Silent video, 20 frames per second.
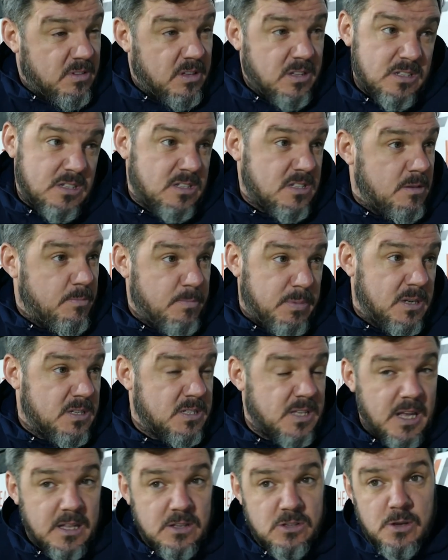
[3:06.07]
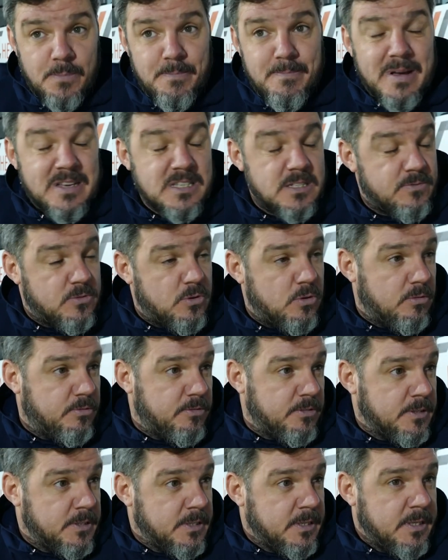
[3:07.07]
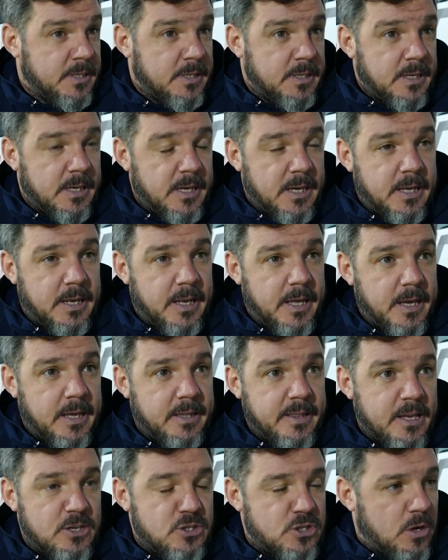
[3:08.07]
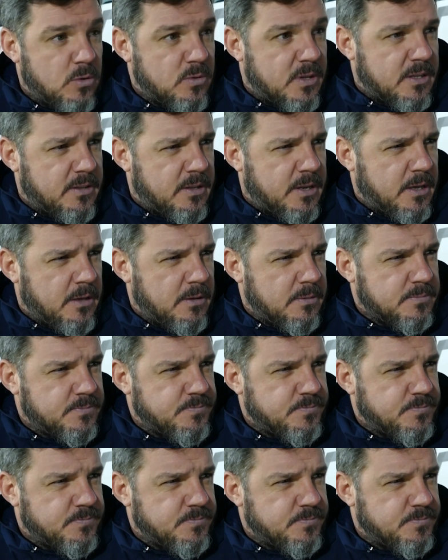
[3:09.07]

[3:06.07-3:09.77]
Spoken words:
It's as simple as that. There's a massive gulf, and they showed that today.